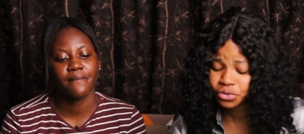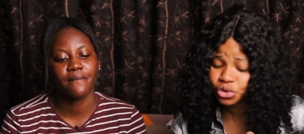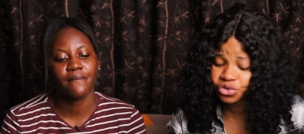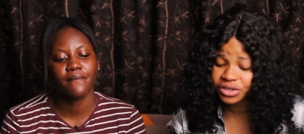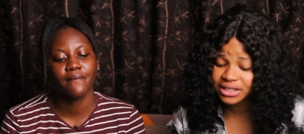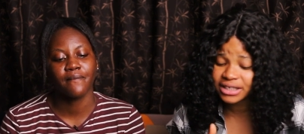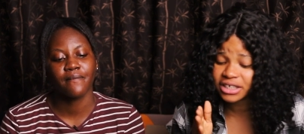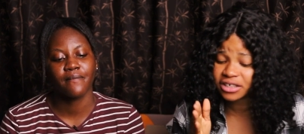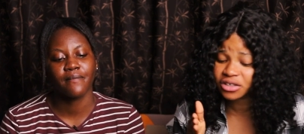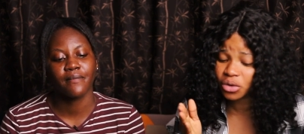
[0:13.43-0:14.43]
Speaker 1: no trinity
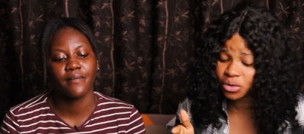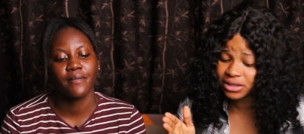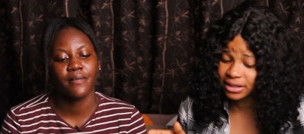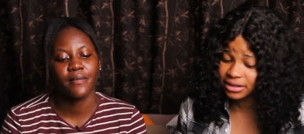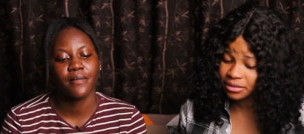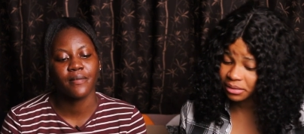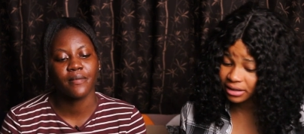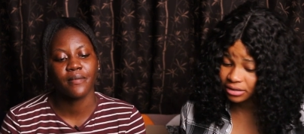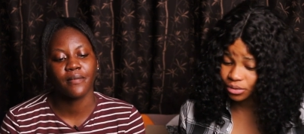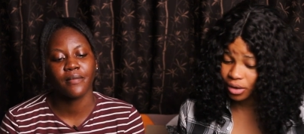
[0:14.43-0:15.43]
in the old
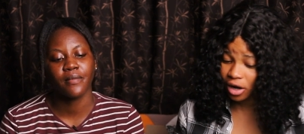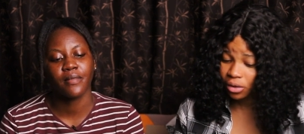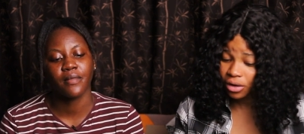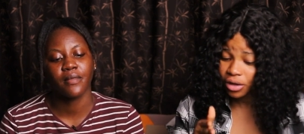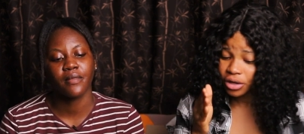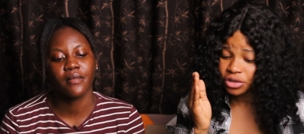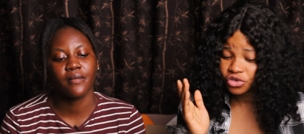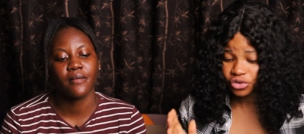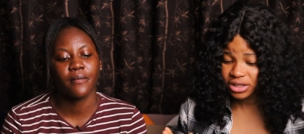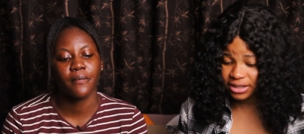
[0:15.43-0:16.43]
testament wow
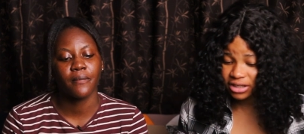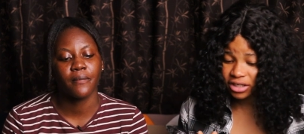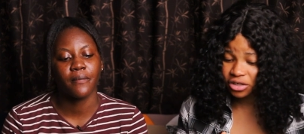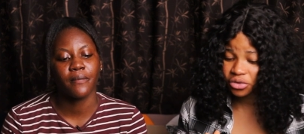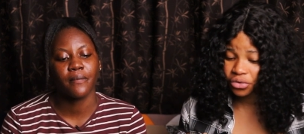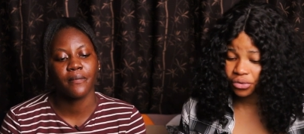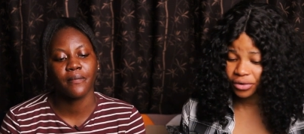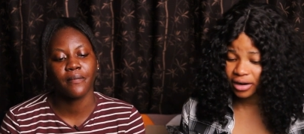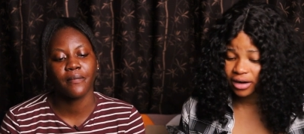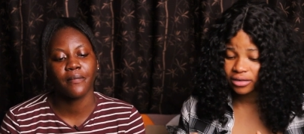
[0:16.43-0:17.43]
trinity in
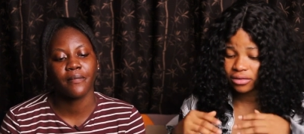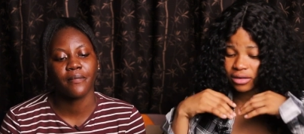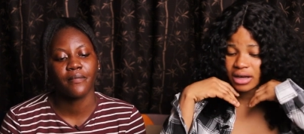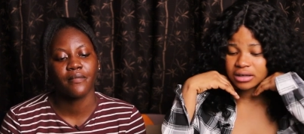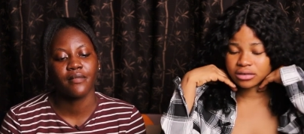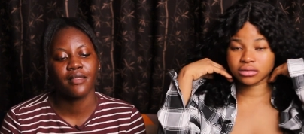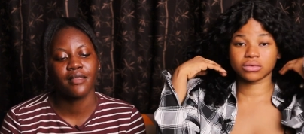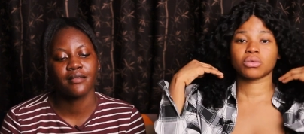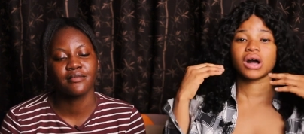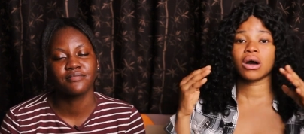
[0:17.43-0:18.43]
korean like
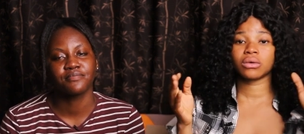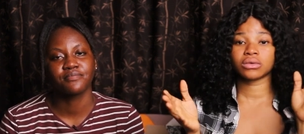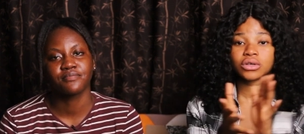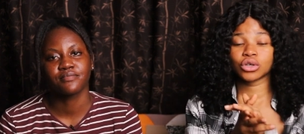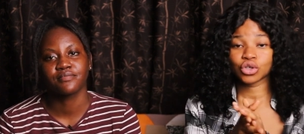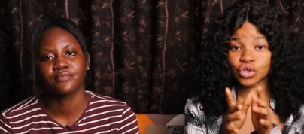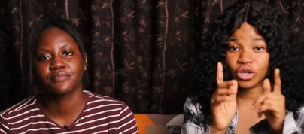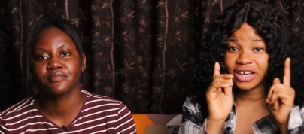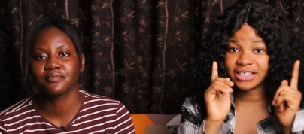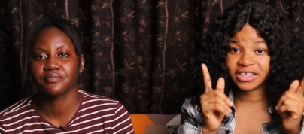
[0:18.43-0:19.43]
wow so
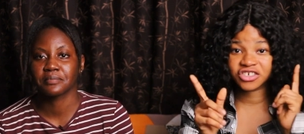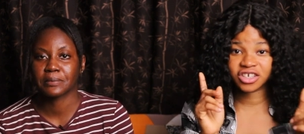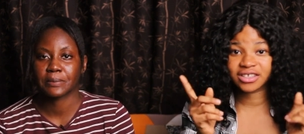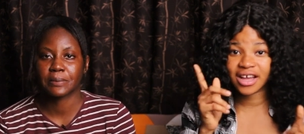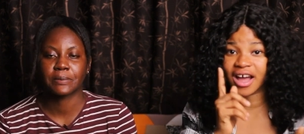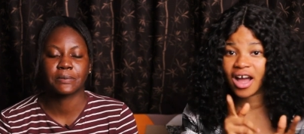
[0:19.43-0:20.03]
guys let's check that